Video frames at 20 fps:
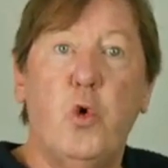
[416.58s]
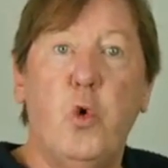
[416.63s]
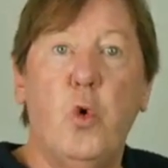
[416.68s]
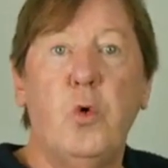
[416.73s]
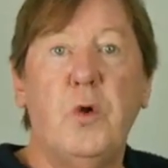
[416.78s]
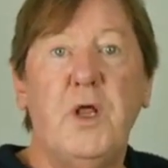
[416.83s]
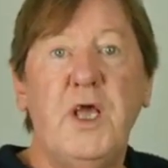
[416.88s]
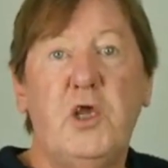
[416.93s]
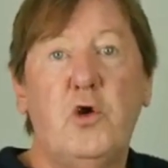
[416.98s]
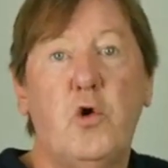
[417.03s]

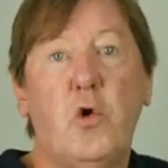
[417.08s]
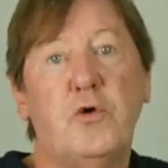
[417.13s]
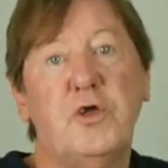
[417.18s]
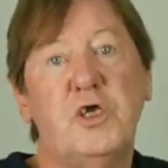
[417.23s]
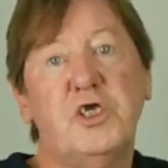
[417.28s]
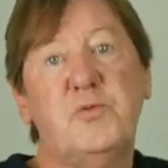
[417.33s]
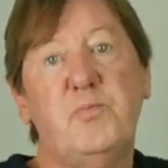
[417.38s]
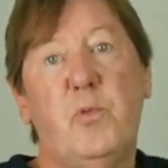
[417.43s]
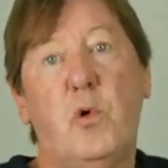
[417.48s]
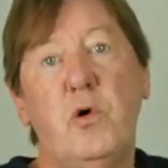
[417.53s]
wholly
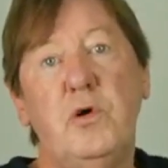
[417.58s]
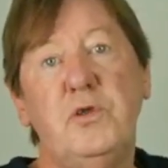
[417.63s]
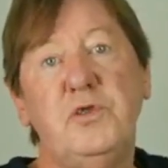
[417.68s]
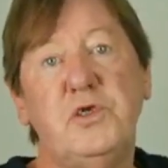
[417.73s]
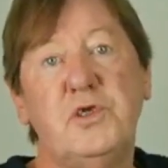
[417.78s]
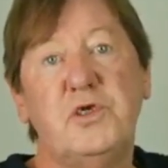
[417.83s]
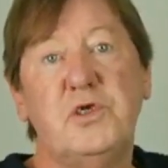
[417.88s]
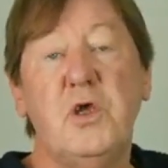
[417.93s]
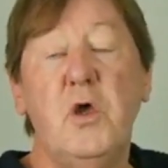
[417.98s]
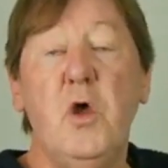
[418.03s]

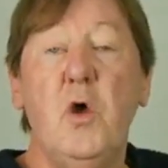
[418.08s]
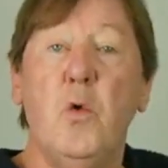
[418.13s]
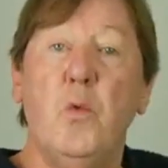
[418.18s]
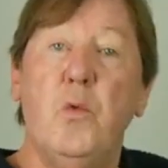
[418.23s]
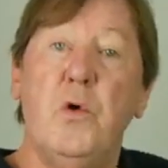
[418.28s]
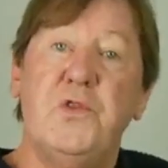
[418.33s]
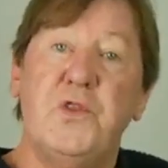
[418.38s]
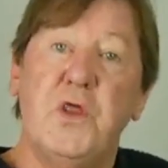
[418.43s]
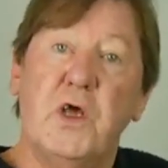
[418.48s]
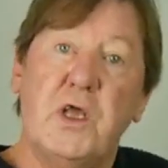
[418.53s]
corresponds
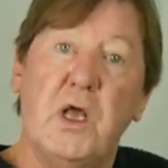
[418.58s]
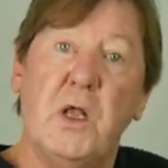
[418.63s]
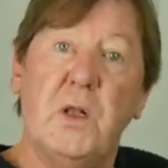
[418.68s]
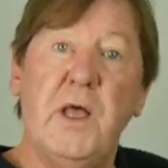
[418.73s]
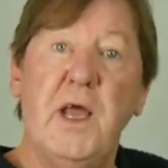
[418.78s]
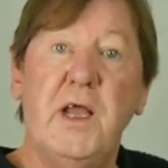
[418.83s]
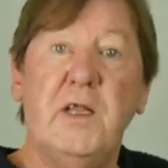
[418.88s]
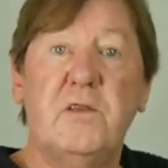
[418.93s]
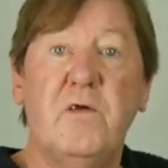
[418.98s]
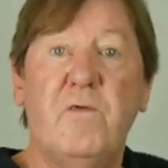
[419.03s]
with the
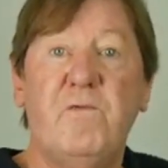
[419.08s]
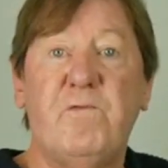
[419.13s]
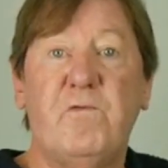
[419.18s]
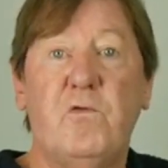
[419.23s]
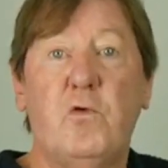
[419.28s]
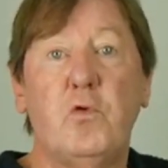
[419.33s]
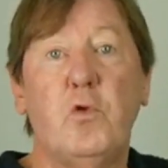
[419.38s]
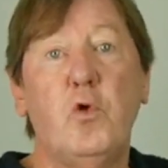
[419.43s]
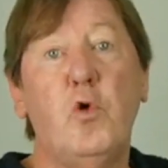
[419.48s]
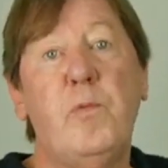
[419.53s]

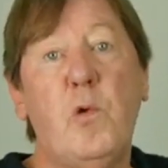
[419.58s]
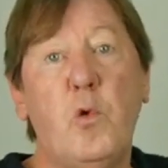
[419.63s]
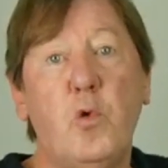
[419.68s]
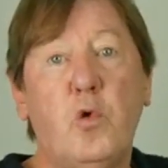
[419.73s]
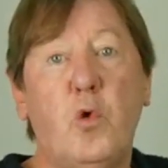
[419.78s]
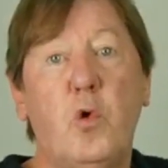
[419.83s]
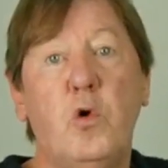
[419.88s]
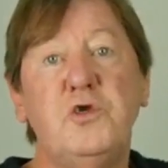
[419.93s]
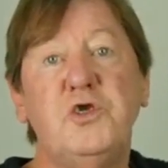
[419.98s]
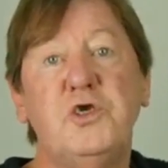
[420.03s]
collective global
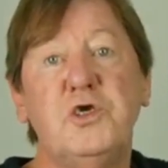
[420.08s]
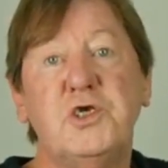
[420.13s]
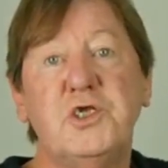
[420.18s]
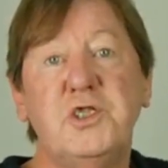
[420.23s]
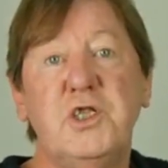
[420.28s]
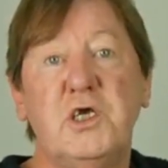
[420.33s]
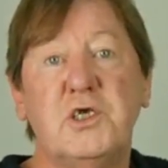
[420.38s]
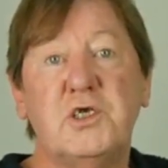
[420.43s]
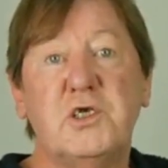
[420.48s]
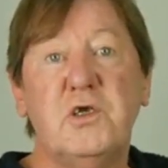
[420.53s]

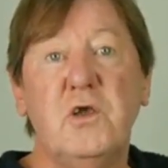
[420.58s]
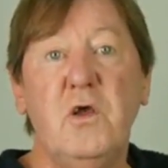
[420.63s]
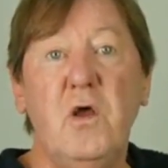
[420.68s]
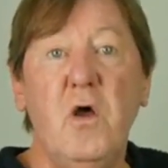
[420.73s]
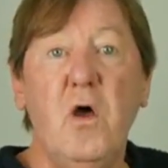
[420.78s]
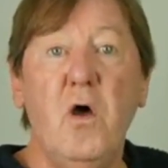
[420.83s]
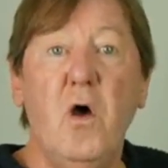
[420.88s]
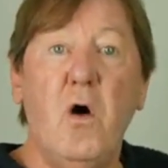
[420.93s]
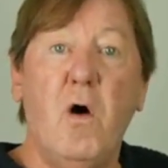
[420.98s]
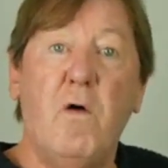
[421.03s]
consciousness
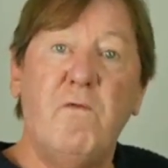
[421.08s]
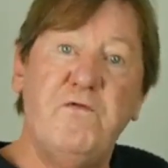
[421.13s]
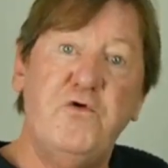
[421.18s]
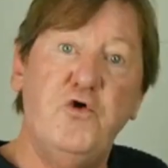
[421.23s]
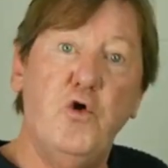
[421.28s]
of